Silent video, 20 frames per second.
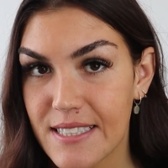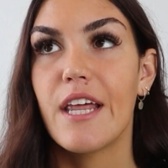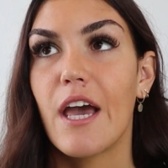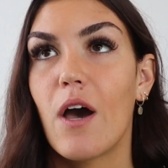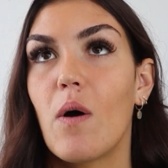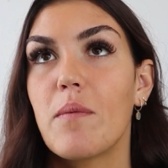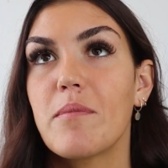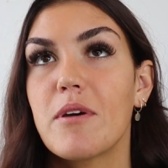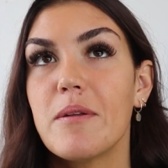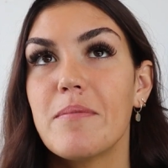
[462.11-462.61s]

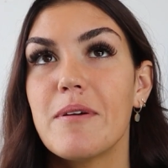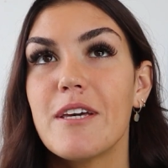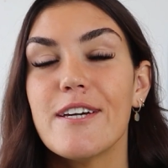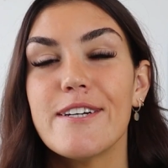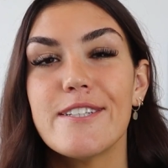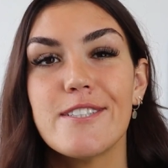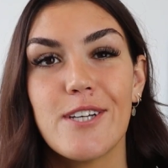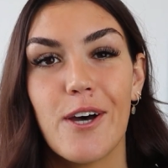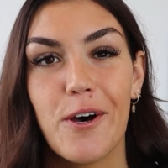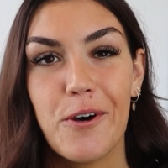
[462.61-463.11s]
Now, I'm gonna
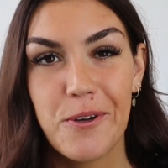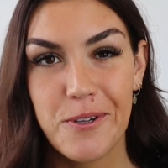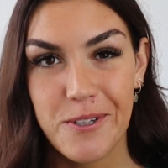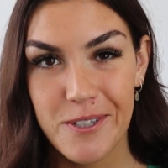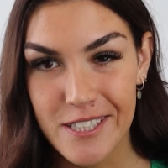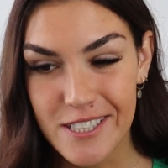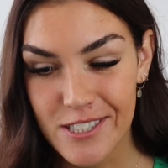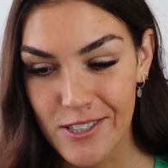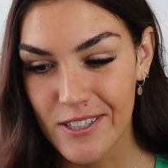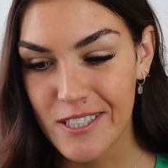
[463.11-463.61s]
be
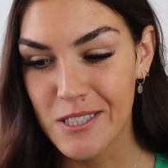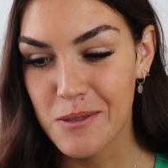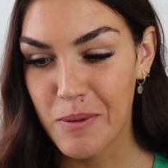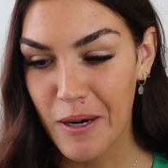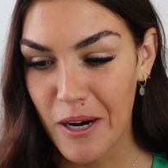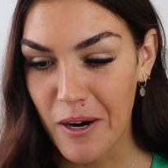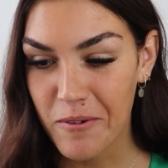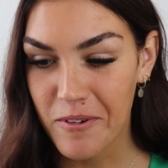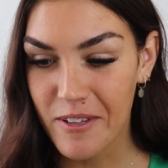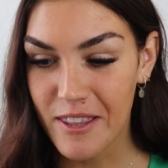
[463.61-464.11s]
totally
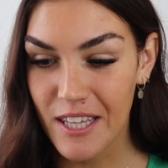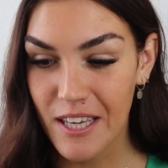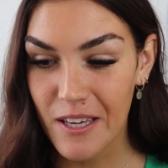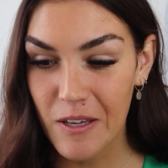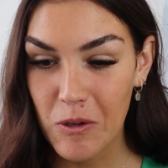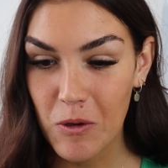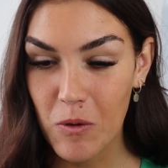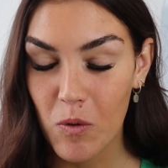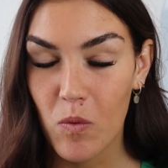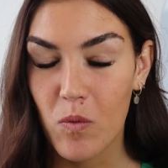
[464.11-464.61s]
transparent with
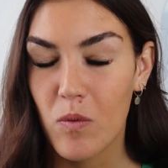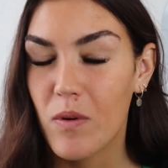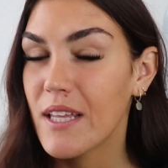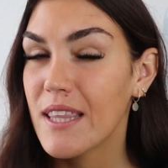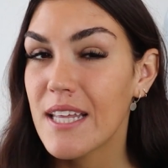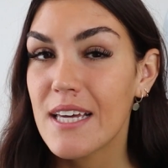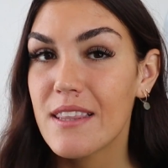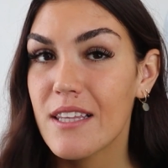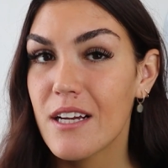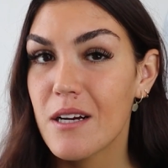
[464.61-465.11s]
you.
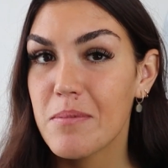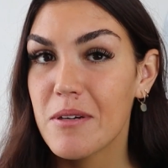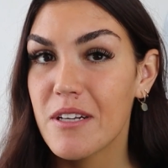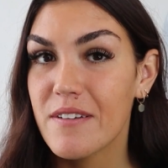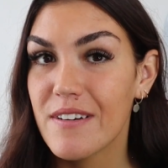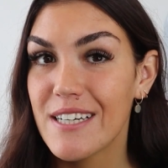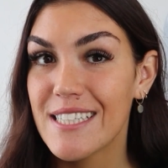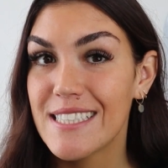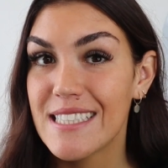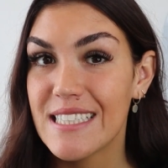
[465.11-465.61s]
Red light therapy
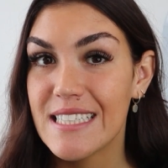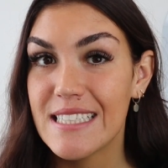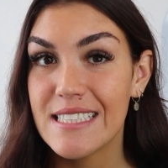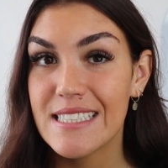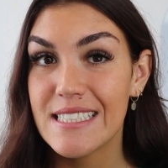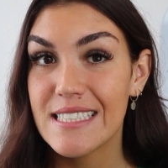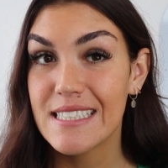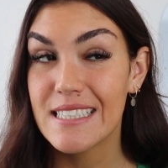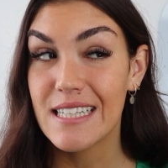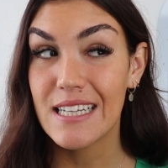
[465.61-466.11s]

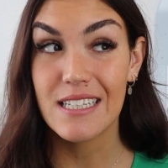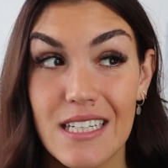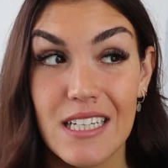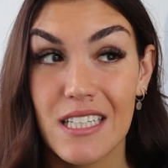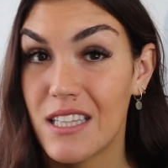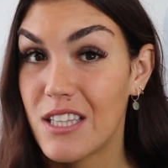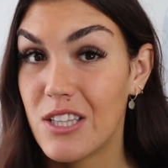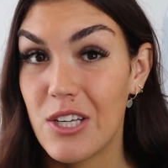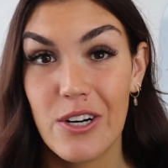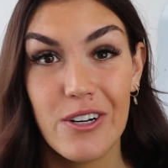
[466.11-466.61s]
devices,
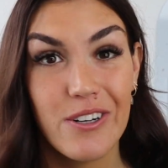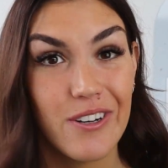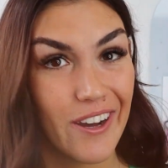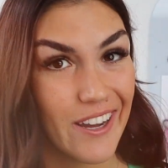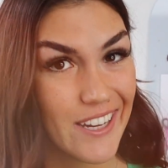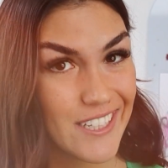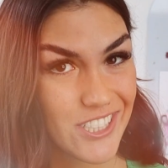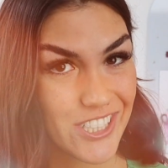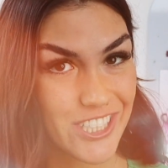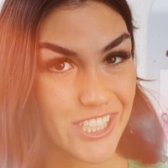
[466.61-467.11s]
they're
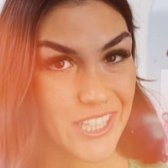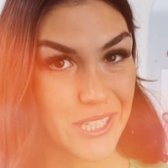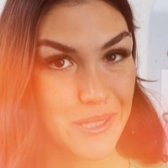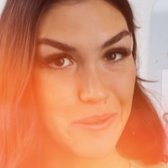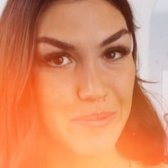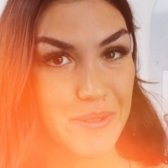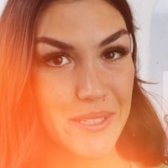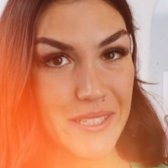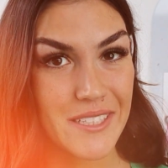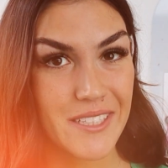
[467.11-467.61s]
not
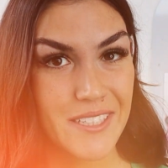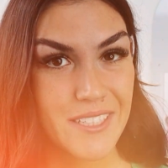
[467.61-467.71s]
cheap.